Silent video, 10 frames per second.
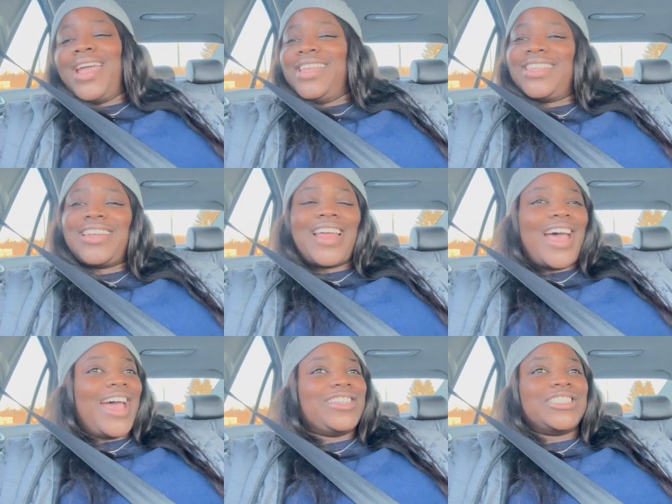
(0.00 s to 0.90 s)
Ethan and
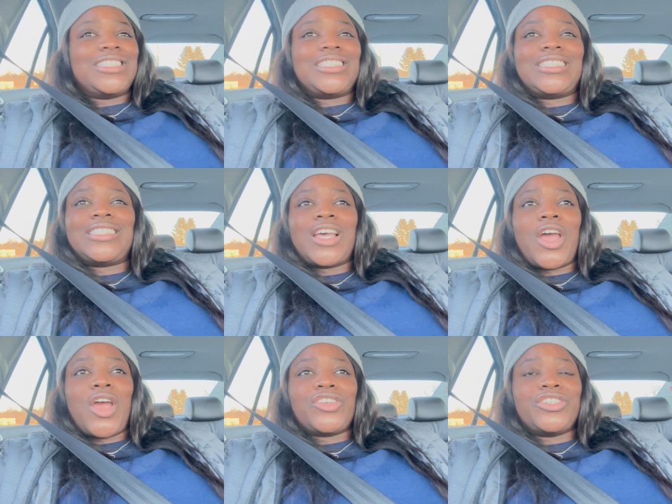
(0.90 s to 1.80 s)
I just
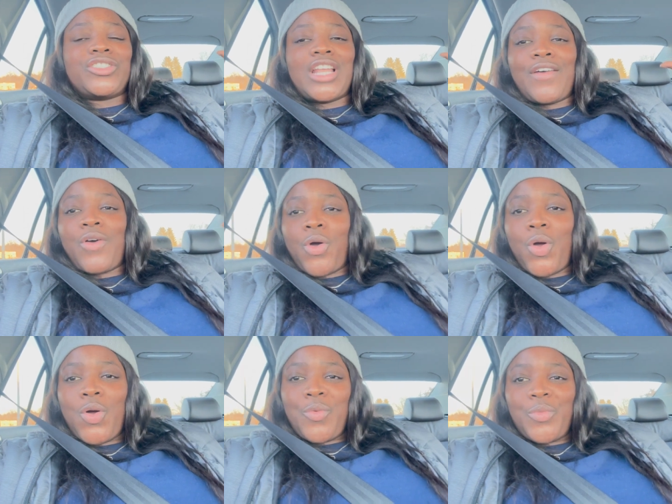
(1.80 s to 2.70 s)
just left home.